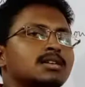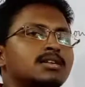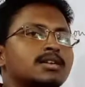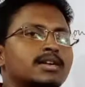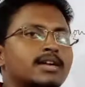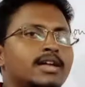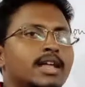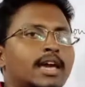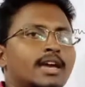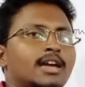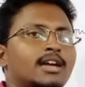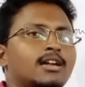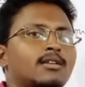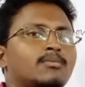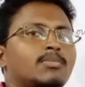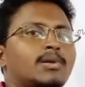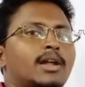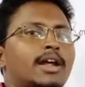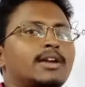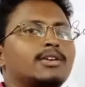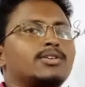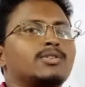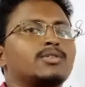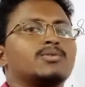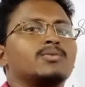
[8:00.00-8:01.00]
Deccan
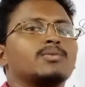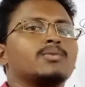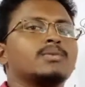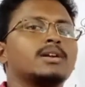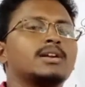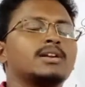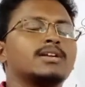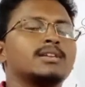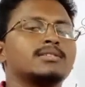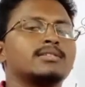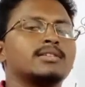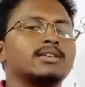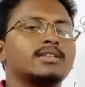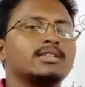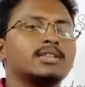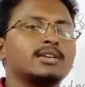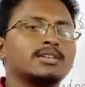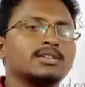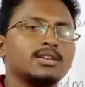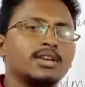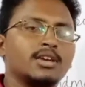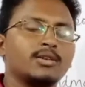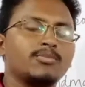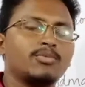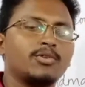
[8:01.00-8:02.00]
Plateau. It is in the
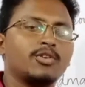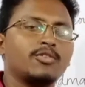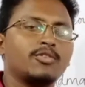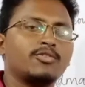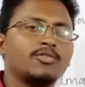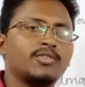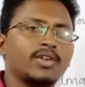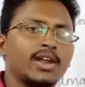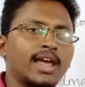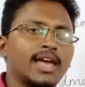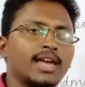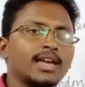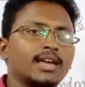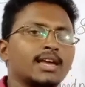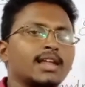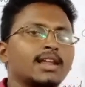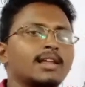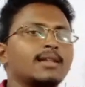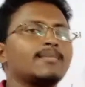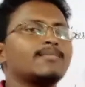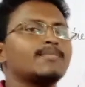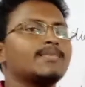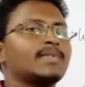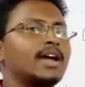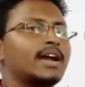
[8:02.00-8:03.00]
shape of triangle,
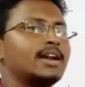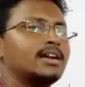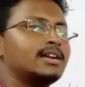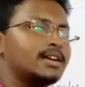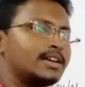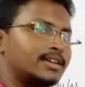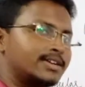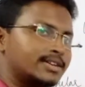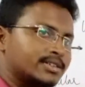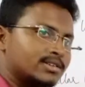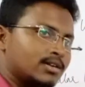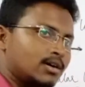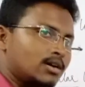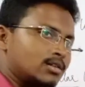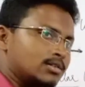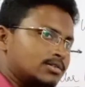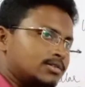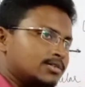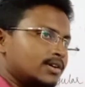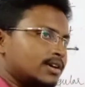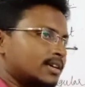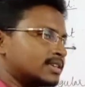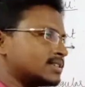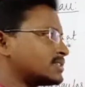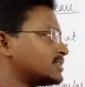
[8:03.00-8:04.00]
and it is also
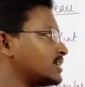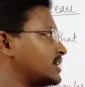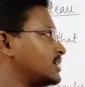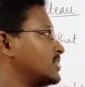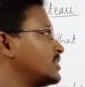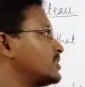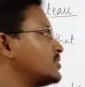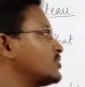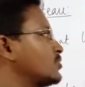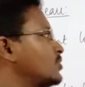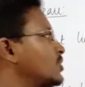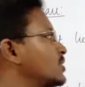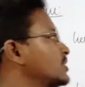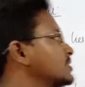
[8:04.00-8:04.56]
extended towards